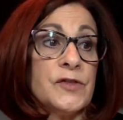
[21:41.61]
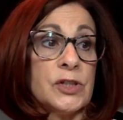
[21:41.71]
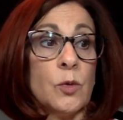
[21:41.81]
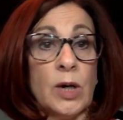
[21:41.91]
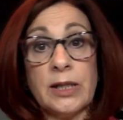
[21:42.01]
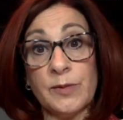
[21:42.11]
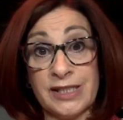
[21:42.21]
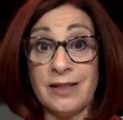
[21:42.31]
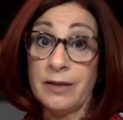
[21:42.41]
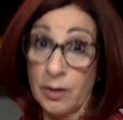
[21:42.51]
So while I was
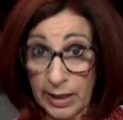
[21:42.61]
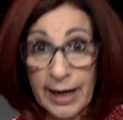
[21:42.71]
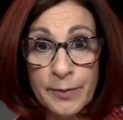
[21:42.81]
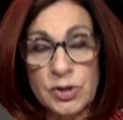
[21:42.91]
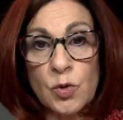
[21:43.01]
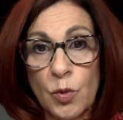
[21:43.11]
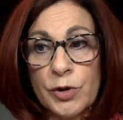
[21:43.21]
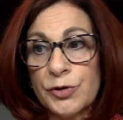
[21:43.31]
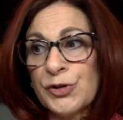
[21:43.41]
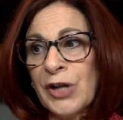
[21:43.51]
sitting there, I happened to
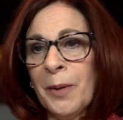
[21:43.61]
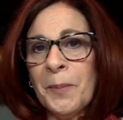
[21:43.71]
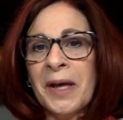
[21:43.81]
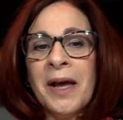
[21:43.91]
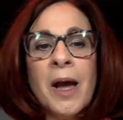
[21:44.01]
order some.